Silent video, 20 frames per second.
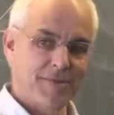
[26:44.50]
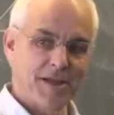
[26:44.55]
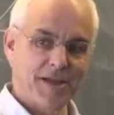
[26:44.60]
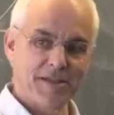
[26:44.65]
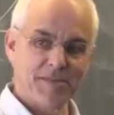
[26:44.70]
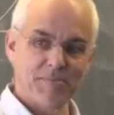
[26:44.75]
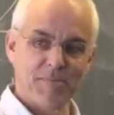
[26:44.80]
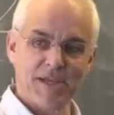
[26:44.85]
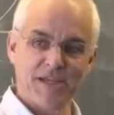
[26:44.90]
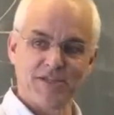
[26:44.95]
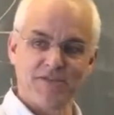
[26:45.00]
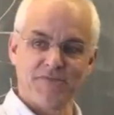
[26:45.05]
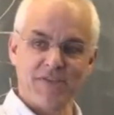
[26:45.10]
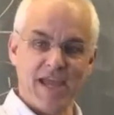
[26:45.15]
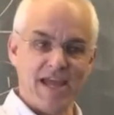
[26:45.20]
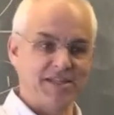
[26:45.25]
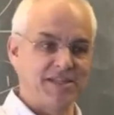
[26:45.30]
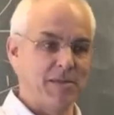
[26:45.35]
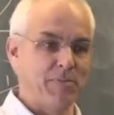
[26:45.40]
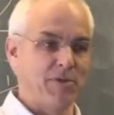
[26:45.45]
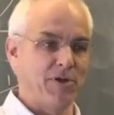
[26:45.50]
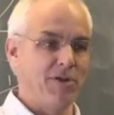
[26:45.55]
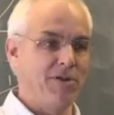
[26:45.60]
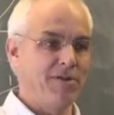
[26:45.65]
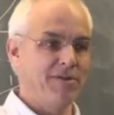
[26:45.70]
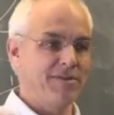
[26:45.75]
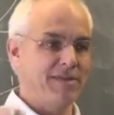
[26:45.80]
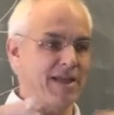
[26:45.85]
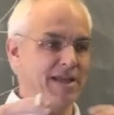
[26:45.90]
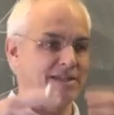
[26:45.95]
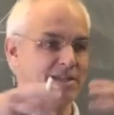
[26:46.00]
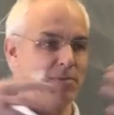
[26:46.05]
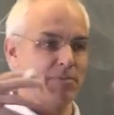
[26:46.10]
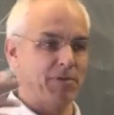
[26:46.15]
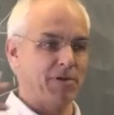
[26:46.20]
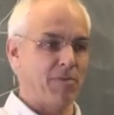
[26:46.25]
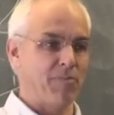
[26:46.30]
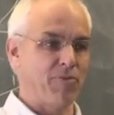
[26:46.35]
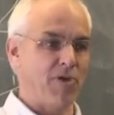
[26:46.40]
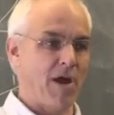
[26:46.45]
Uh, because of the antipodal, the
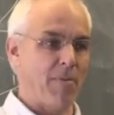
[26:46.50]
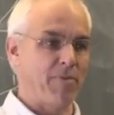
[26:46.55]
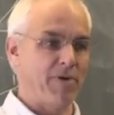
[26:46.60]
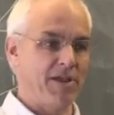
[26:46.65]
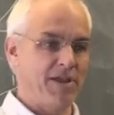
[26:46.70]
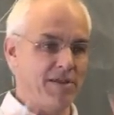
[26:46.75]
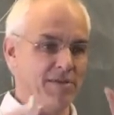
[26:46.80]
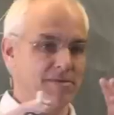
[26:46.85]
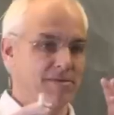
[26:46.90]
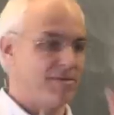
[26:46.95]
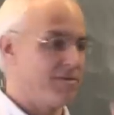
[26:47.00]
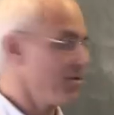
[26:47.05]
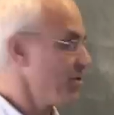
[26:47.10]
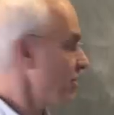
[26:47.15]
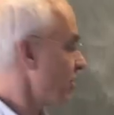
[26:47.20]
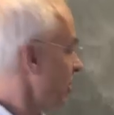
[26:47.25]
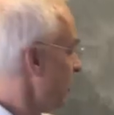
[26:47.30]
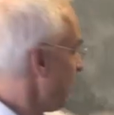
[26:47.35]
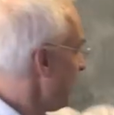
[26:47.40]
antipodal property, there's